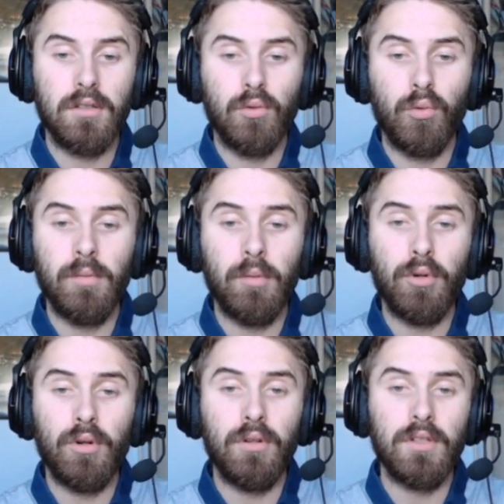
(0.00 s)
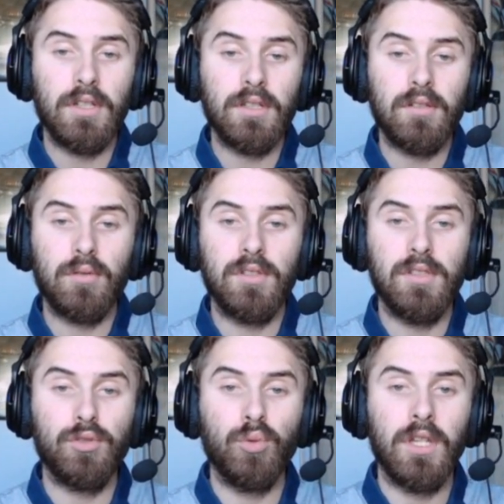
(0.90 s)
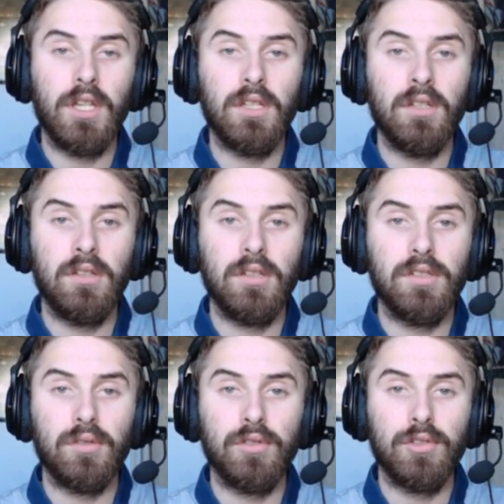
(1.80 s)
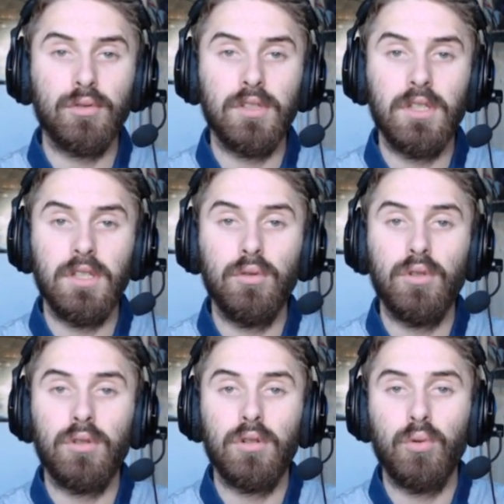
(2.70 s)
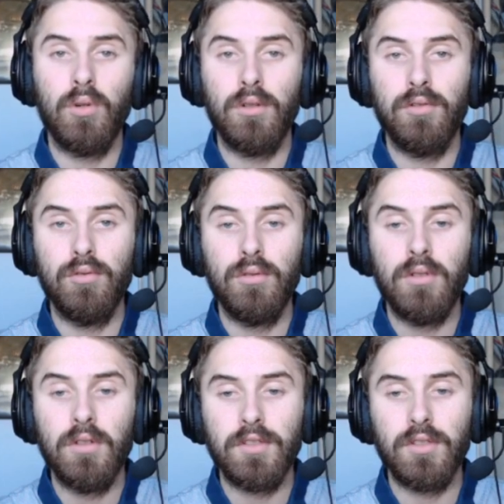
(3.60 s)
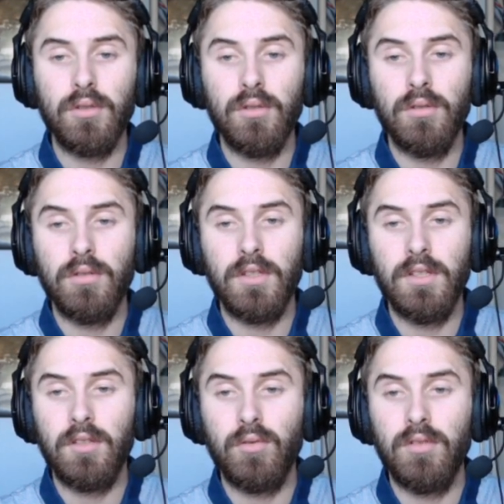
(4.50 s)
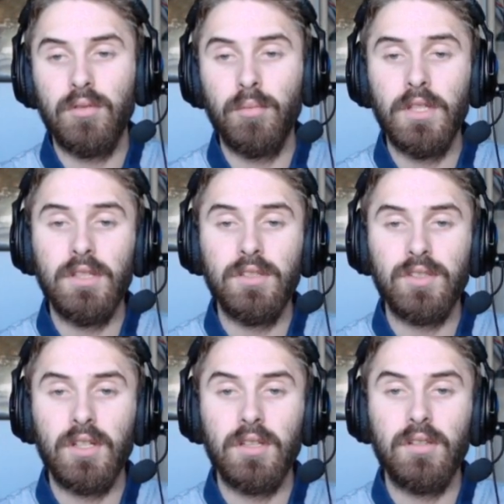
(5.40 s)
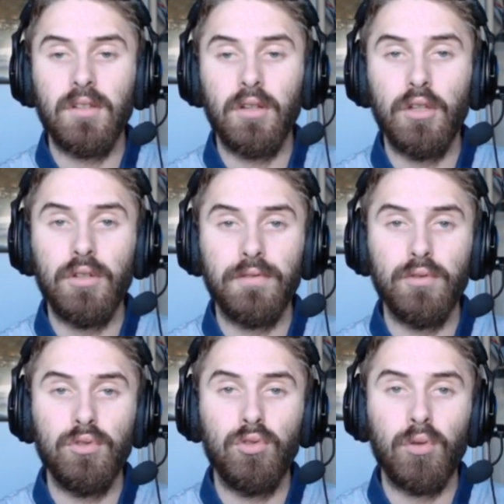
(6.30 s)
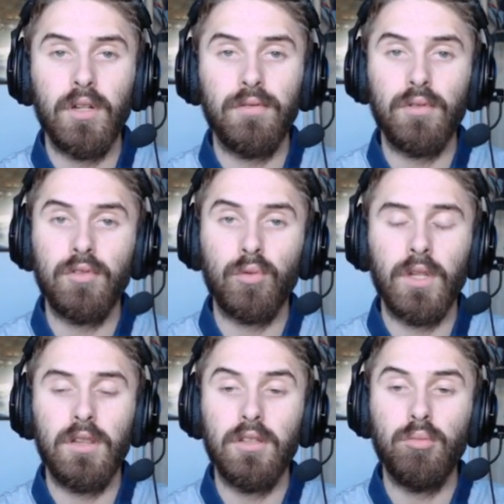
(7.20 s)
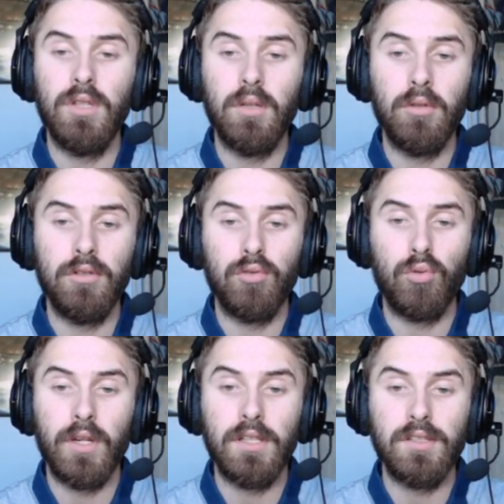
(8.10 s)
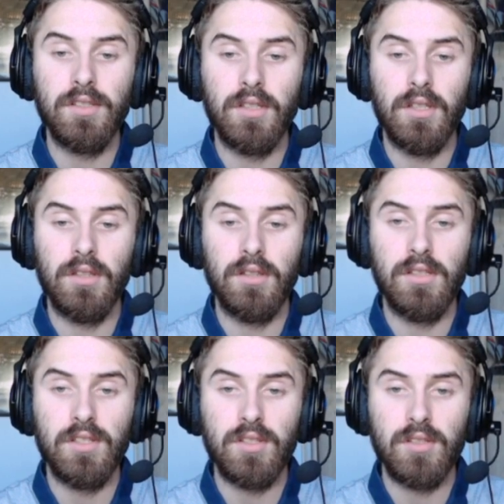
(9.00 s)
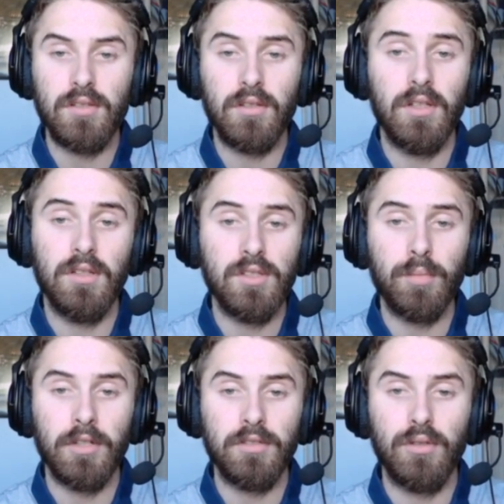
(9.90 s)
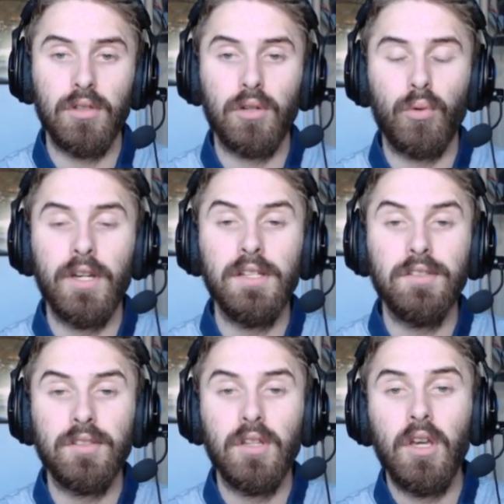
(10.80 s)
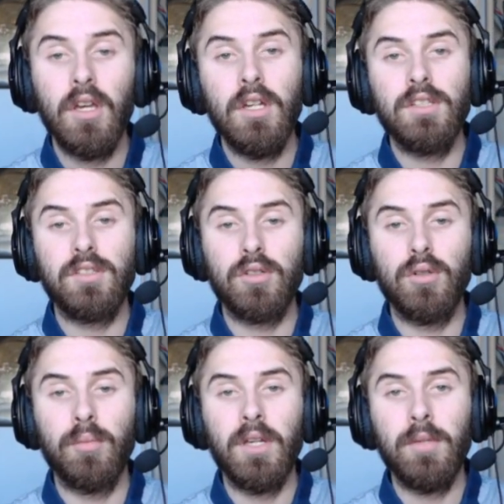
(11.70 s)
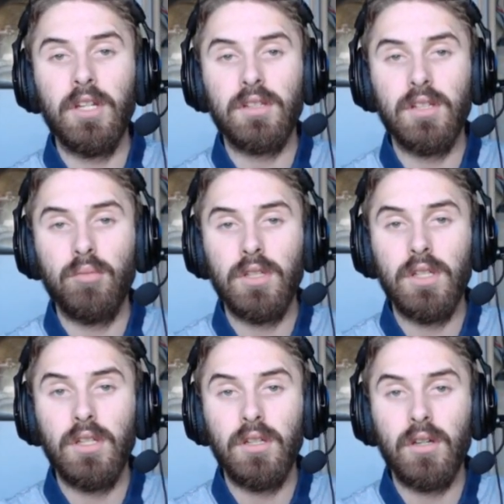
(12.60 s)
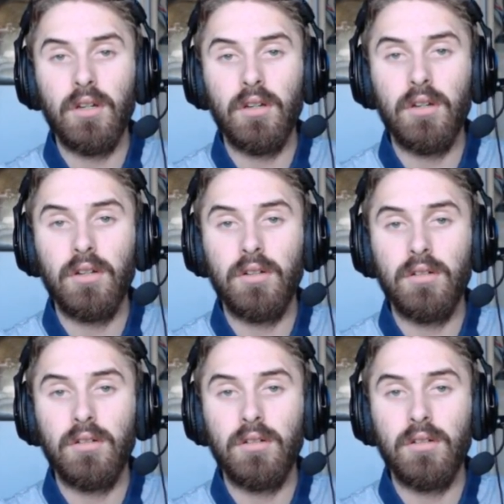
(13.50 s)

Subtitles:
Remember that this weekend is also the New York World Tour, so that means that a lot of good drivers will not be able to race in this particular race. So maybe that can be a